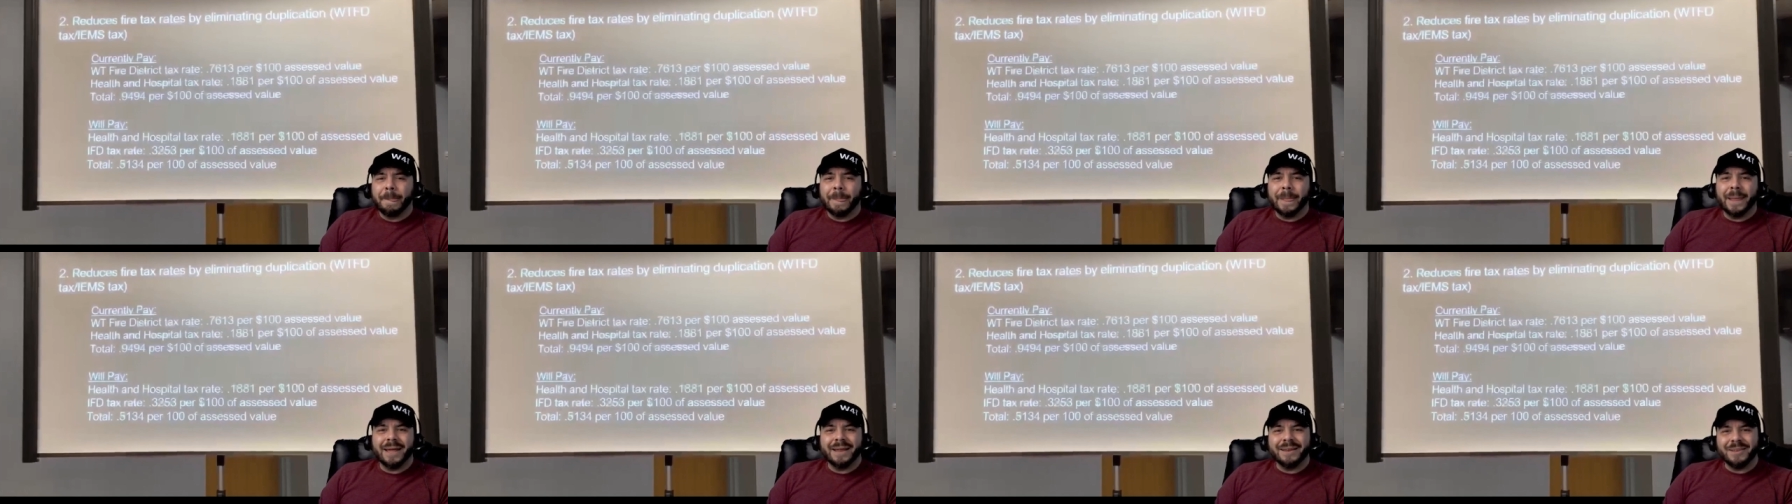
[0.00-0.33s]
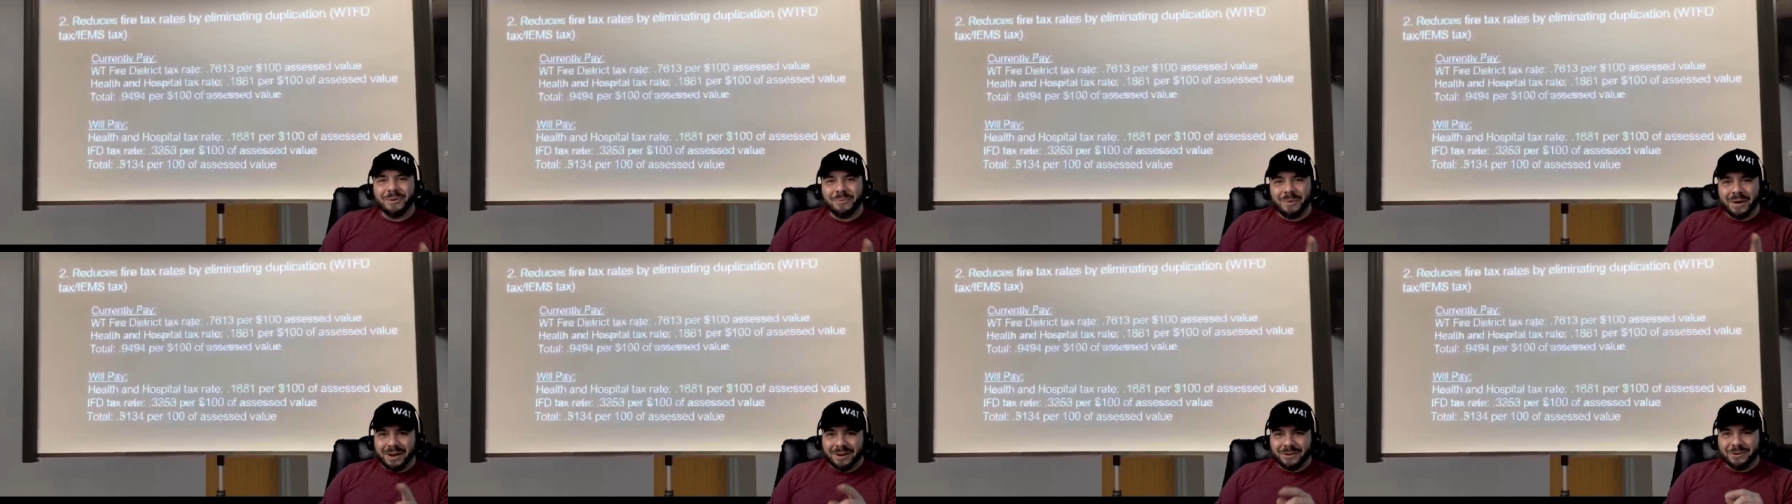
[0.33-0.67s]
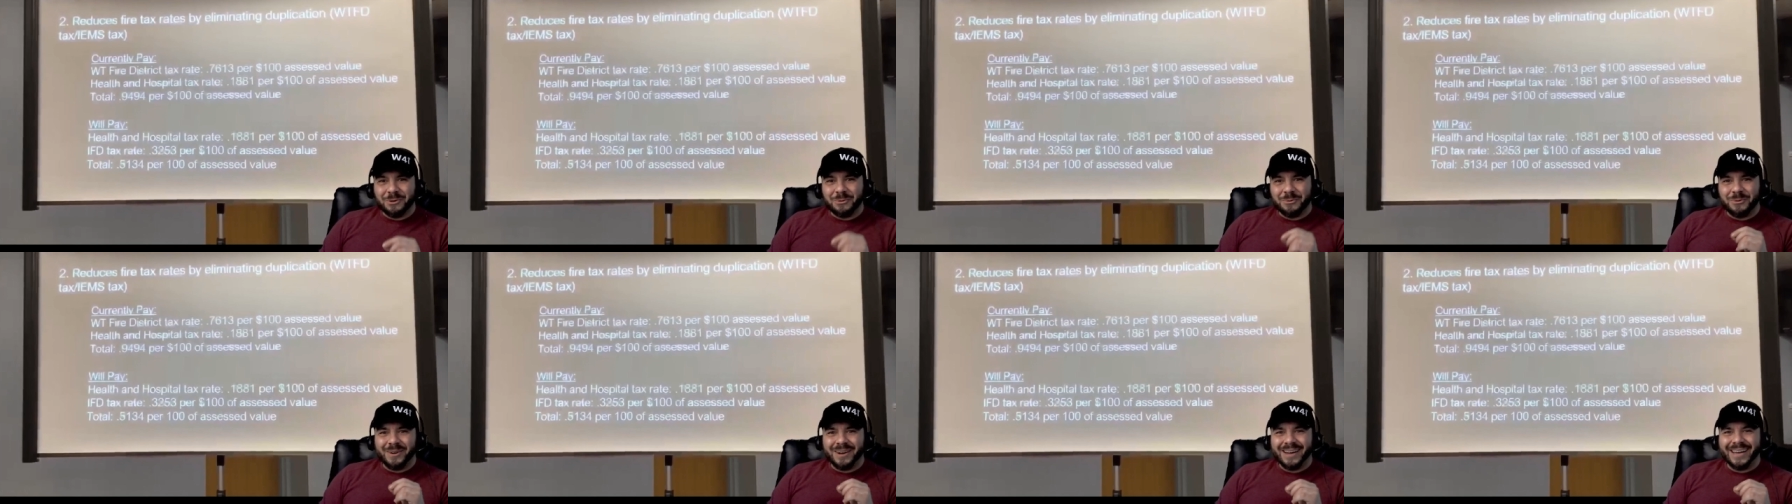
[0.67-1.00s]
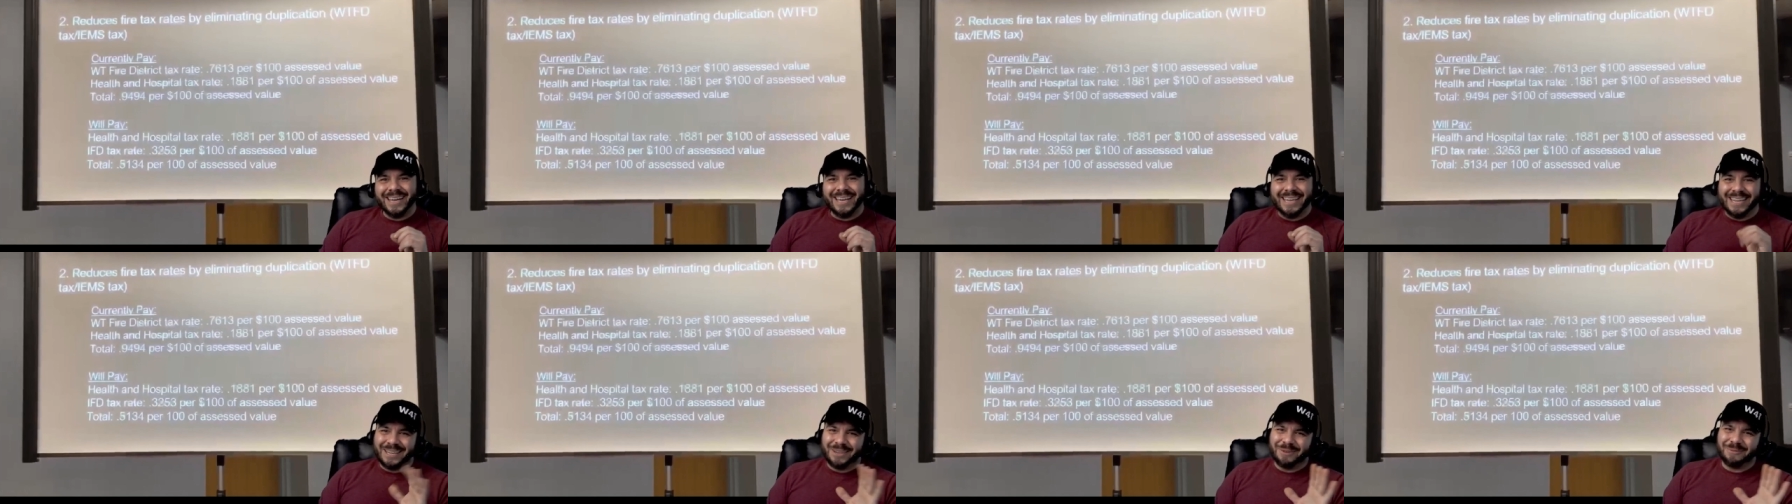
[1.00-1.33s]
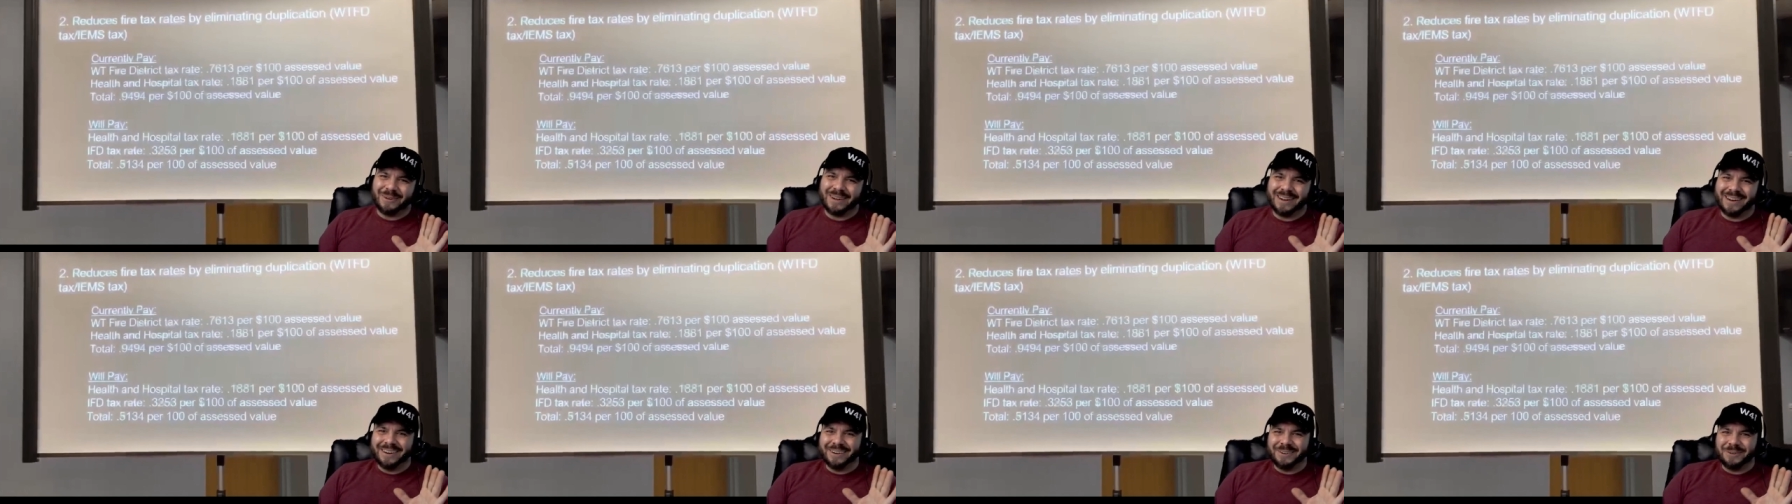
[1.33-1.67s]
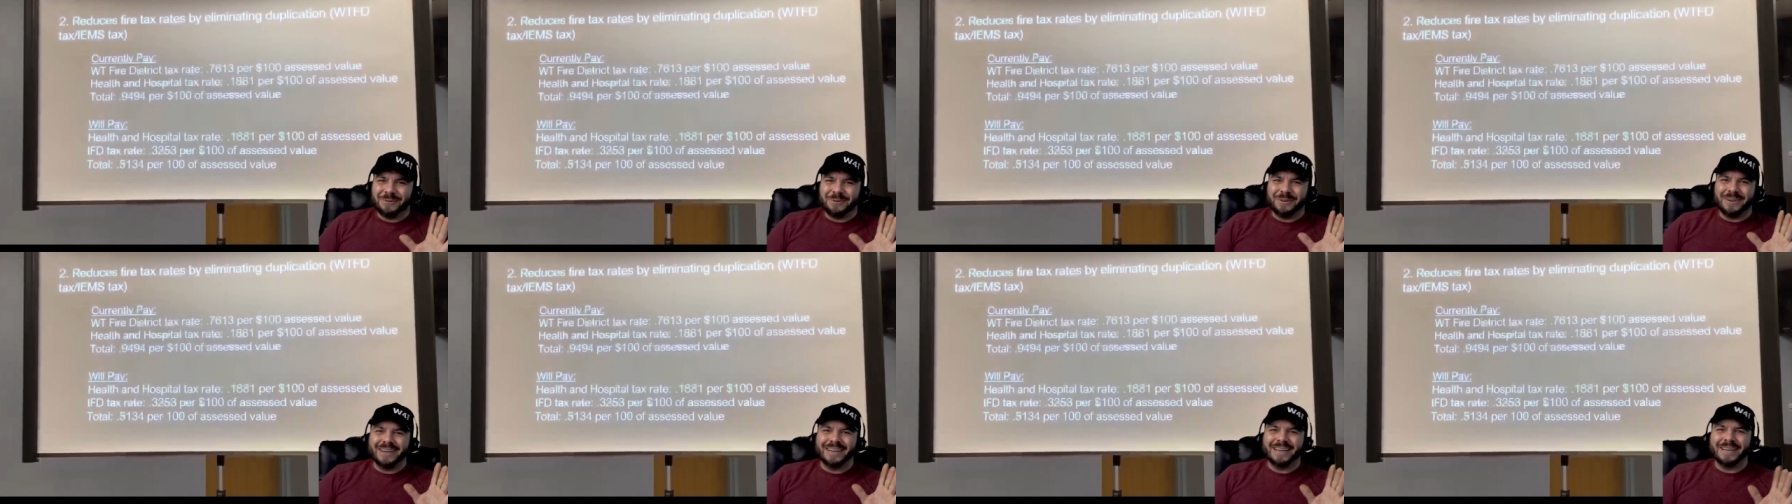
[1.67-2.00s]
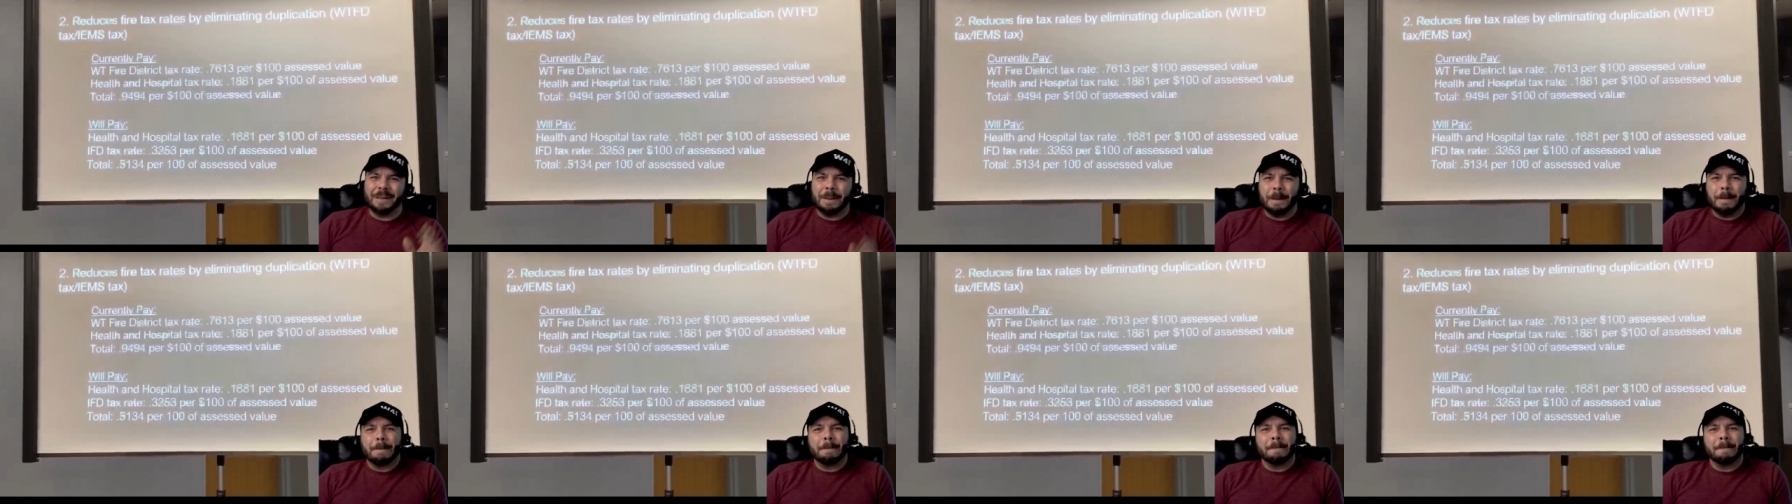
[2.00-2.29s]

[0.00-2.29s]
And you want to know why? You want to know why?